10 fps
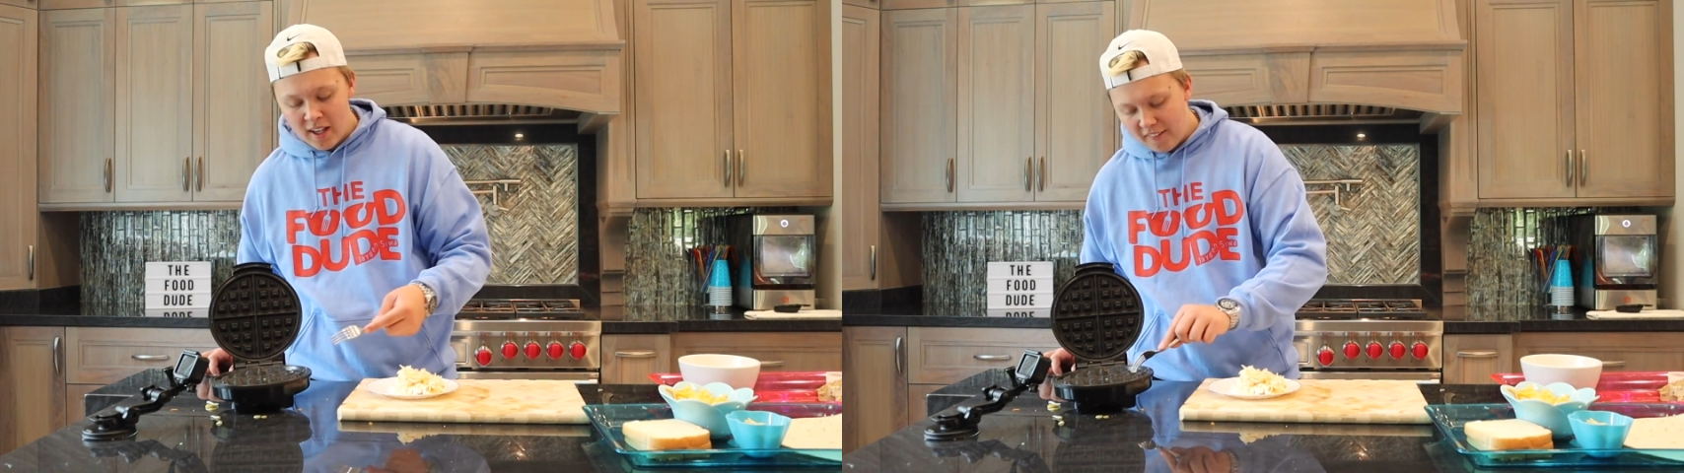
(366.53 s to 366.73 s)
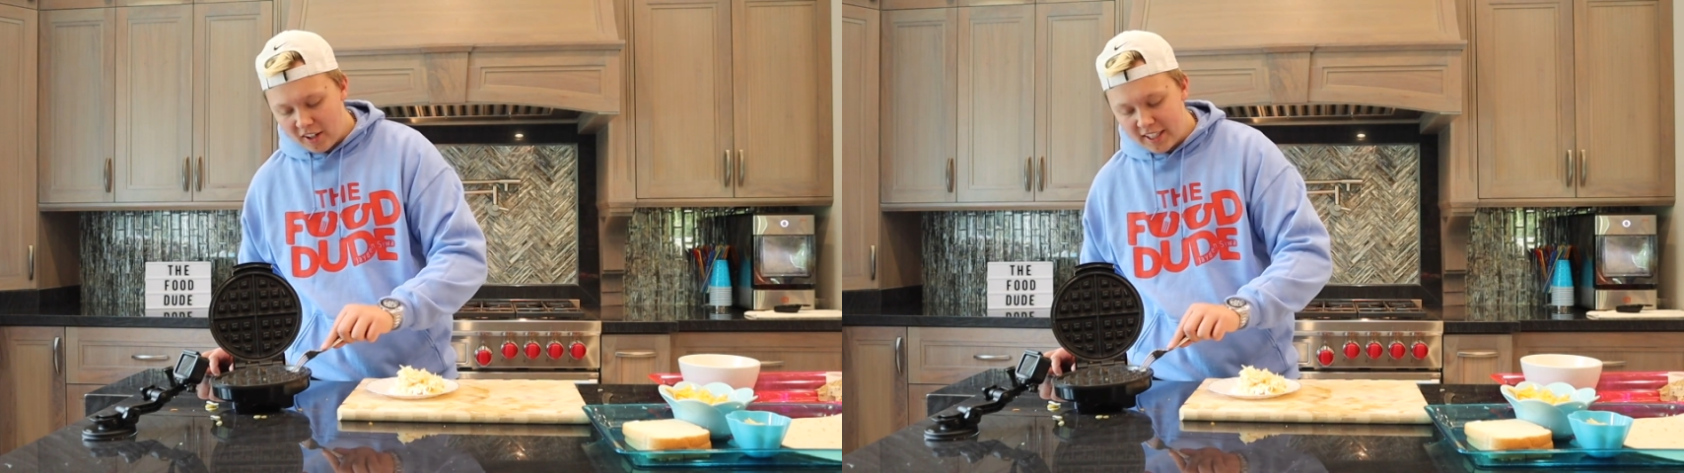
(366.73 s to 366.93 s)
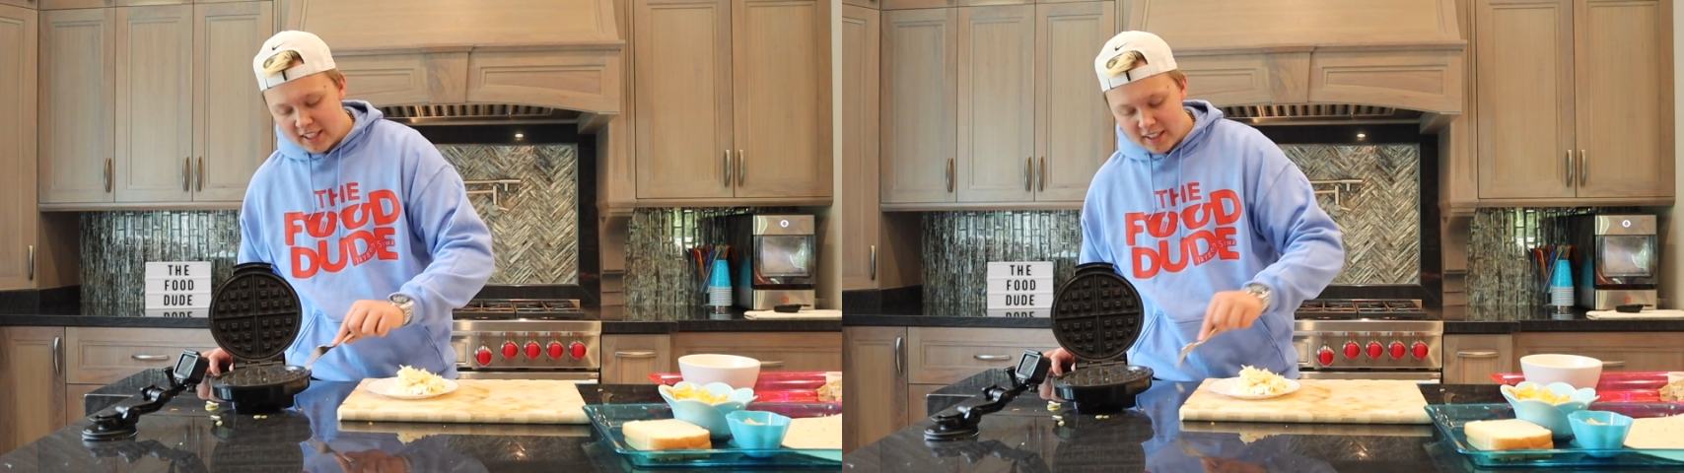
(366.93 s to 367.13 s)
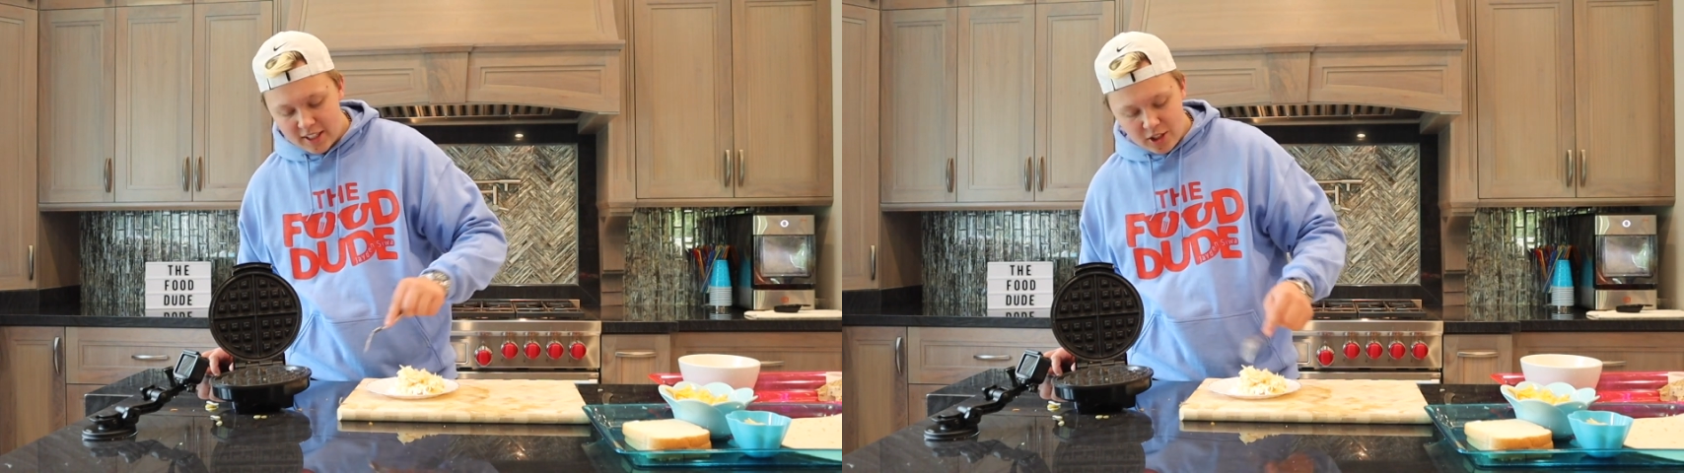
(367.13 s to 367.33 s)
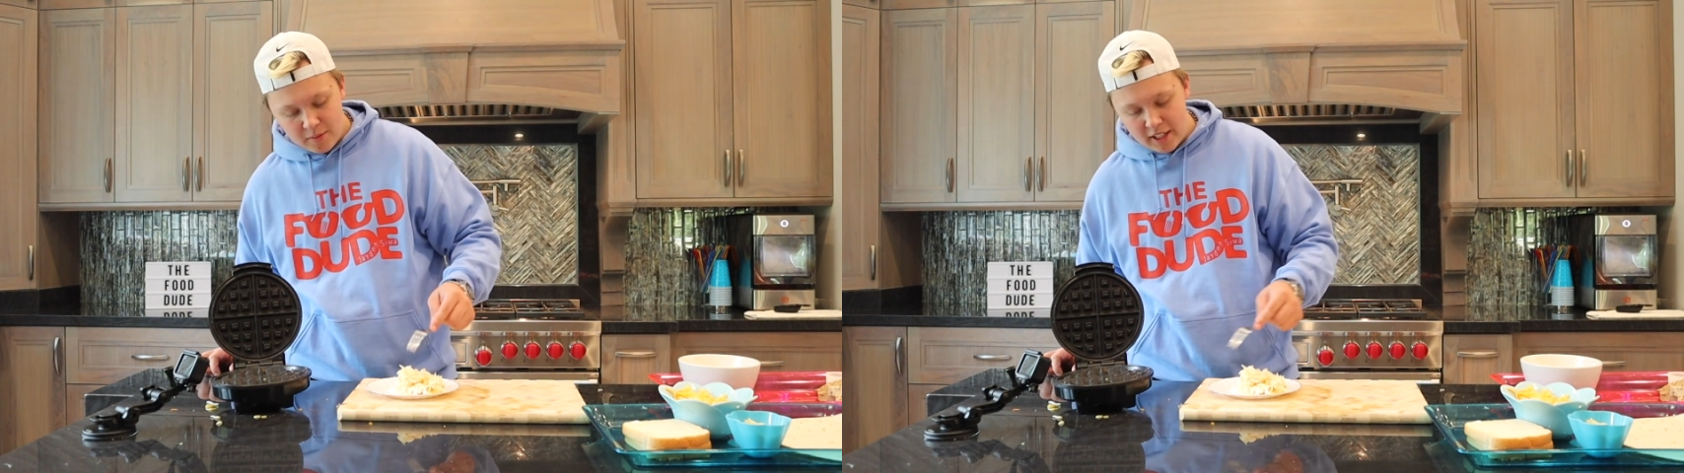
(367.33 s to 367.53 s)
I've already done
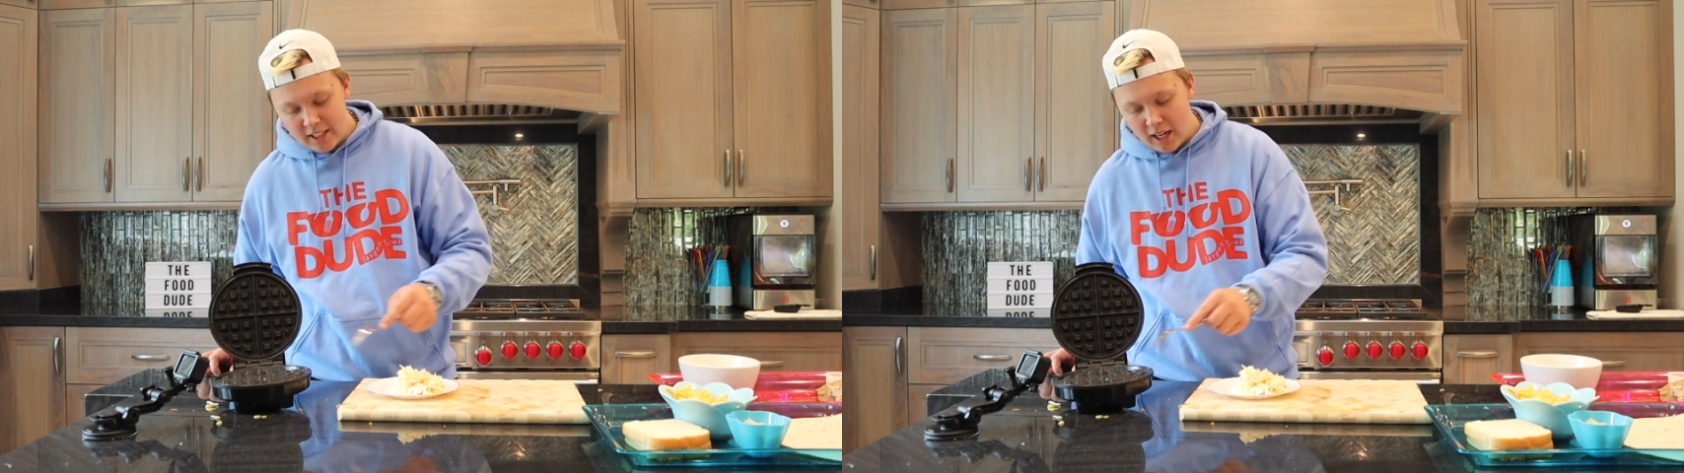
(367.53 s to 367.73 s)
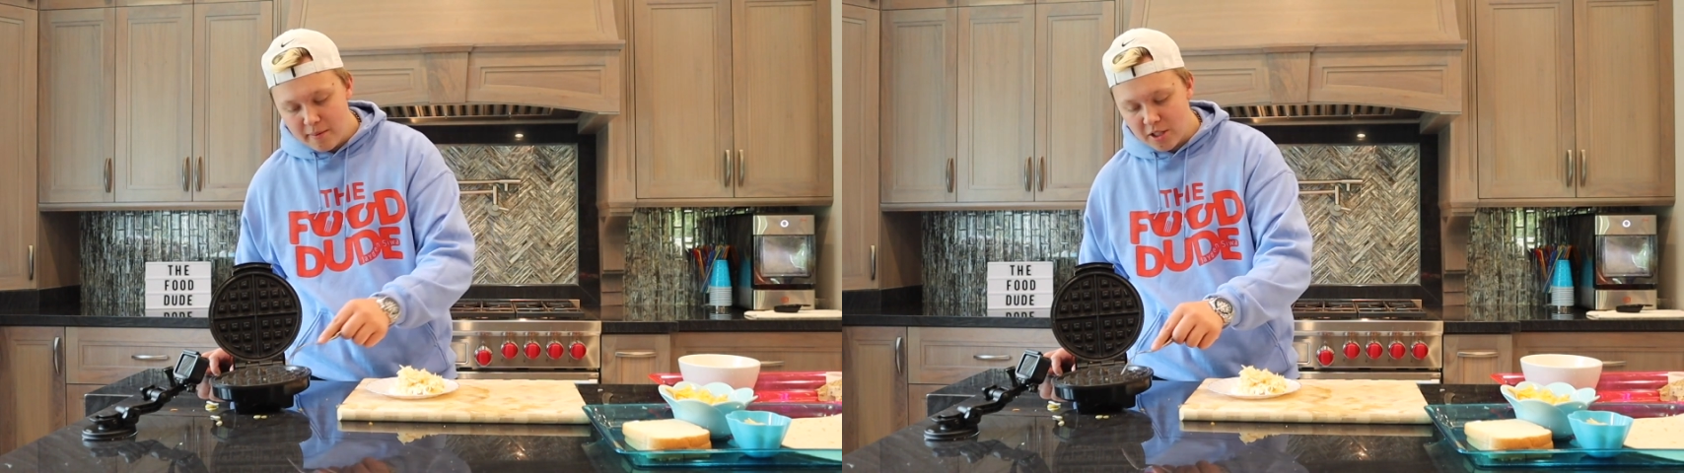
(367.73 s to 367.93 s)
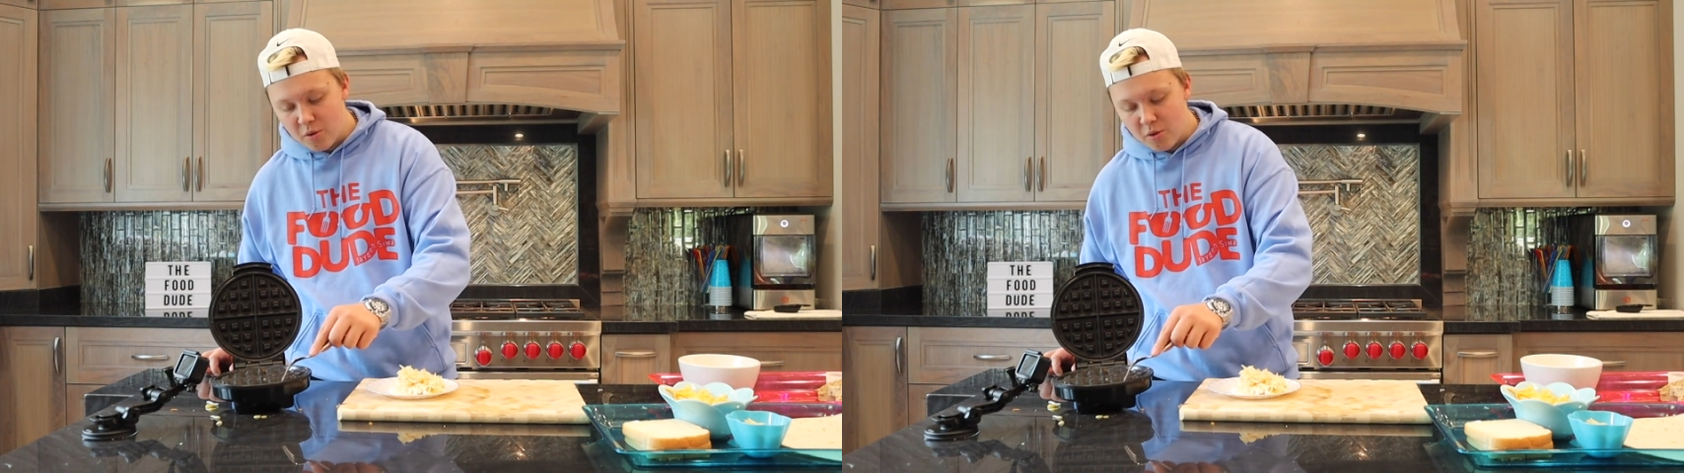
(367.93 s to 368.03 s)
that too many times